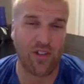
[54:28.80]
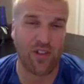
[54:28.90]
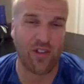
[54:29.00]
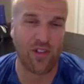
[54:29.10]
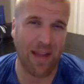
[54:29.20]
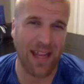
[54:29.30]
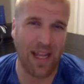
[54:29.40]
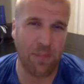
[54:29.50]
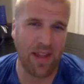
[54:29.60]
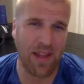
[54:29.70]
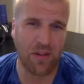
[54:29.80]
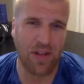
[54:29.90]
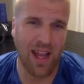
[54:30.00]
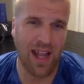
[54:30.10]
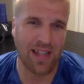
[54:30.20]
was on my hip the other
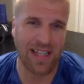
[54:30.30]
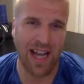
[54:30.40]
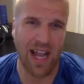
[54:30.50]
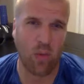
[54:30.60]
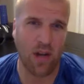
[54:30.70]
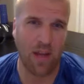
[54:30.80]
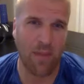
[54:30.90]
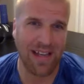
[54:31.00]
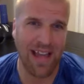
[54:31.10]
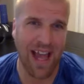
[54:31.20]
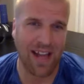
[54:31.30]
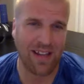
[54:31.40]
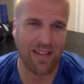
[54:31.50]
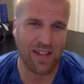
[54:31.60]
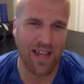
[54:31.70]
day, and then I had one on my neck
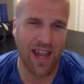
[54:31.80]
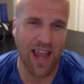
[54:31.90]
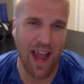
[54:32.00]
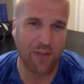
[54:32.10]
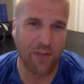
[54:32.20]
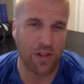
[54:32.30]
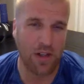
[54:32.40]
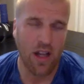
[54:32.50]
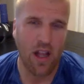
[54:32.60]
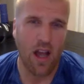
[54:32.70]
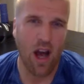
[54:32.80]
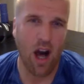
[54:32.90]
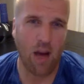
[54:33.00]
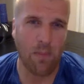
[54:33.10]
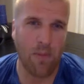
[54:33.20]
the day after.
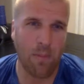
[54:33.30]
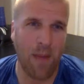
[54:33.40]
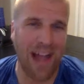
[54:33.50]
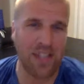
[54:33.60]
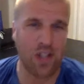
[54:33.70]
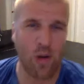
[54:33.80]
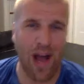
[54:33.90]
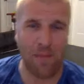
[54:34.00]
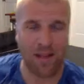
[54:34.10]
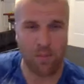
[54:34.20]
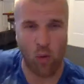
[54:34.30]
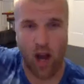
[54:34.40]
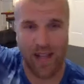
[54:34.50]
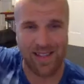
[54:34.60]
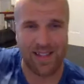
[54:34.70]
Mind you, I'm in more
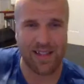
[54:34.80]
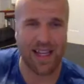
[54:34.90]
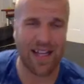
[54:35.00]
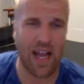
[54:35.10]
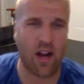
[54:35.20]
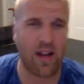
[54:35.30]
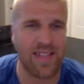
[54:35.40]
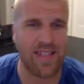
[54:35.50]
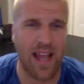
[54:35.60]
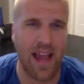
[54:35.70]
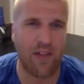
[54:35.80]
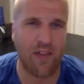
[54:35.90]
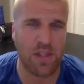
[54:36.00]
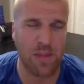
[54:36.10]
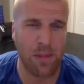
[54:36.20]
isolated areas that
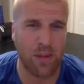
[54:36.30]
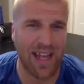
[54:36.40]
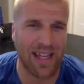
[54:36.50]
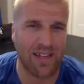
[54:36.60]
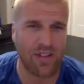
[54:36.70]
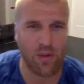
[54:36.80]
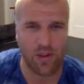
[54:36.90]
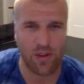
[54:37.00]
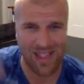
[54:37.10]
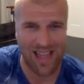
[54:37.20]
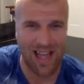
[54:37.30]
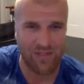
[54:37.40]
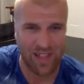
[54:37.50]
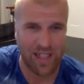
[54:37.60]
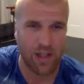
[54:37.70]
average people can't get to, and there's a lot
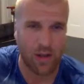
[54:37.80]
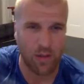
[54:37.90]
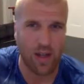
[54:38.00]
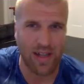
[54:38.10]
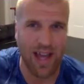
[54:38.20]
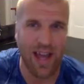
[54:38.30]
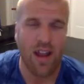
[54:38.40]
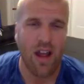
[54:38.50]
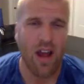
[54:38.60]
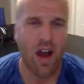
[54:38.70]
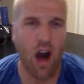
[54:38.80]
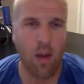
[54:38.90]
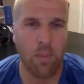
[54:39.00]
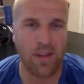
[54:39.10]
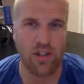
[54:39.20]
of deer and whatnot.
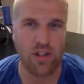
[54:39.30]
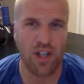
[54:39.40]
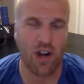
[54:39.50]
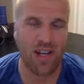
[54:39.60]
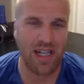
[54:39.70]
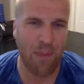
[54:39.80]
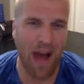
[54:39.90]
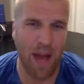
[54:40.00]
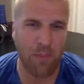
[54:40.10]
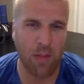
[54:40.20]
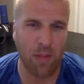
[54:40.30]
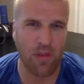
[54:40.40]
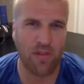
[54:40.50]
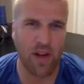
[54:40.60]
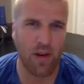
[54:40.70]
But they're starting to pop up.
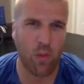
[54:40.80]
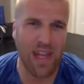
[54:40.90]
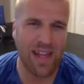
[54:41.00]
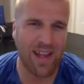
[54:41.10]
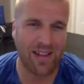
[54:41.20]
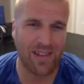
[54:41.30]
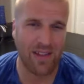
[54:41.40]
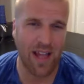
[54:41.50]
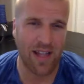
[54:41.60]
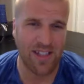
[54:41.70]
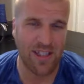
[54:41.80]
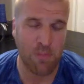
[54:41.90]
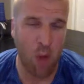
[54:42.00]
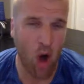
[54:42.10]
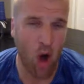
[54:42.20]
They're very weak and
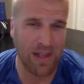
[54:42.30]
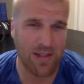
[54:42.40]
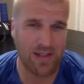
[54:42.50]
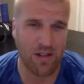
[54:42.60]
small because